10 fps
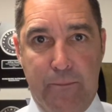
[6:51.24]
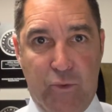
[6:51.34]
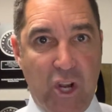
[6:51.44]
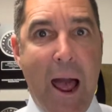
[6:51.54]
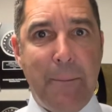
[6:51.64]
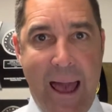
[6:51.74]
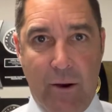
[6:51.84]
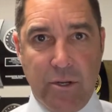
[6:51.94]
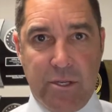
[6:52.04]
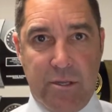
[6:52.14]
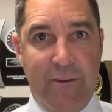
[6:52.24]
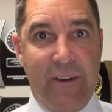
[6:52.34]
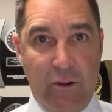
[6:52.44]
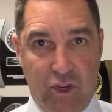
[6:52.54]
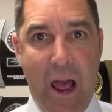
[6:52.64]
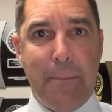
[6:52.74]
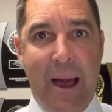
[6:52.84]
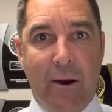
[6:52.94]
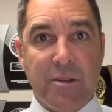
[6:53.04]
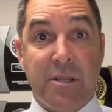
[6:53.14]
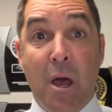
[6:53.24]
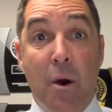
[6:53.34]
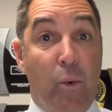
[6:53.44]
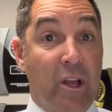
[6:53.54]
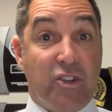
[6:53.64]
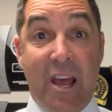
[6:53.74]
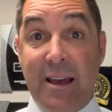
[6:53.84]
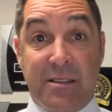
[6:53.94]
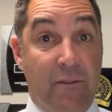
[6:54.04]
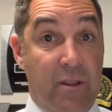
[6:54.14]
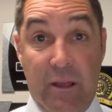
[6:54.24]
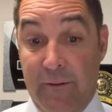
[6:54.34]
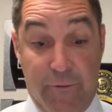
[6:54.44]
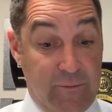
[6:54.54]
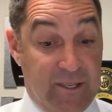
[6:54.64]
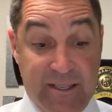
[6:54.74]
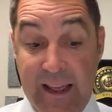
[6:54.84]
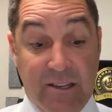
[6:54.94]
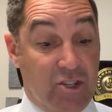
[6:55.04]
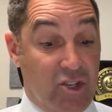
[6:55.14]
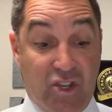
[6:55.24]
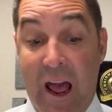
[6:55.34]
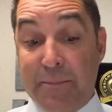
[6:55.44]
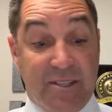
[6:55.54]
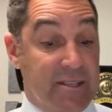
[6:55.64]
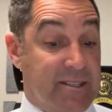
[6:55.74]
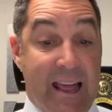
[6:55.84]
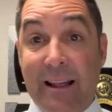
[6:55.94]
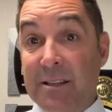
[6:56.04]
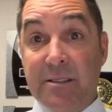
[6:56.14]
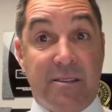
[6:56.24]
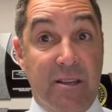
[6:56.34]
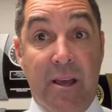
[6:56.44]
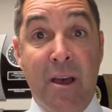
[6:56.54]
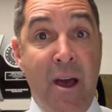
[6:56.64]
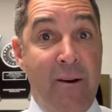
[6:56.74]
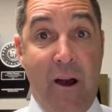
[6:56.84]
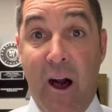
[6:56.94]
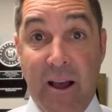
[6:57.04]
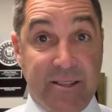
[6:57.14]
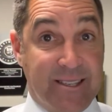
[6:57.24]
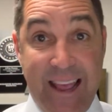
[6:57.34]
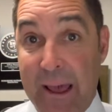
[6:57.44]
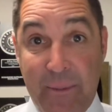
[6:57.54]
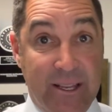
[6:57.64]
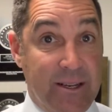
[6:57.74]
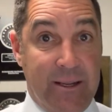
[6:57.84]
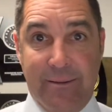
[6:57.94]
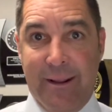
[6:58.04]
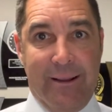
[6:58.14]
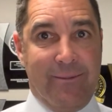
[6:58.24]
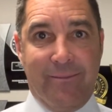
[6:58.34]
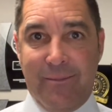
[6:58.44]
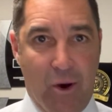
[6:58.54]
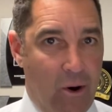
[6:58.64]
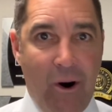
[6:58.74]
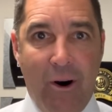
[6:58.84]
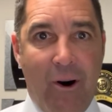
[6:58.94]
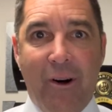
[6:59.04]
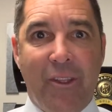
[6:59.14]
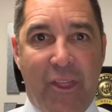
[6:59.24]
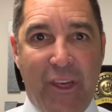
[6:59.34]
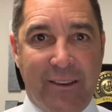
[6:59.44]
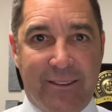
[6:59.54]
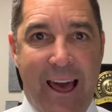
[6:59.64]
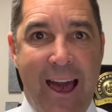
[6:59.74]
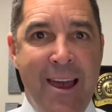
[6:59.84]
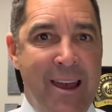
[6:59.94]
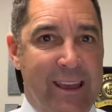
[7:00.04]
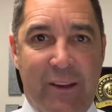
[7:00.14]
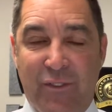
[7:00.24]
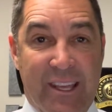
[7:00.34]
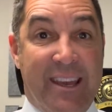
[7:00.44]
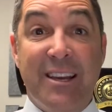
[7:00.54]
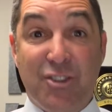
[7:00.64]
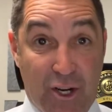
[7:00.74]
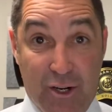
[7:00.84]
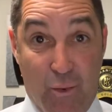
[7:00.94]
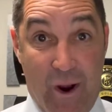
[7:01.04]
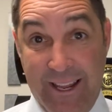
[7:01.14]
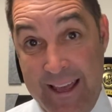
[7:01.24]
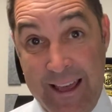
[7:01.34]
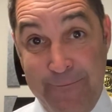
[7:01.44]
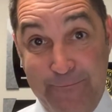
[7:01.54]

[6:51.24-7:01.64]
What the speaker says: Chop House, the Vail Chop House, which has everything from steaks to chops to salads to salmon and all the things that even the kids are going to want to eat.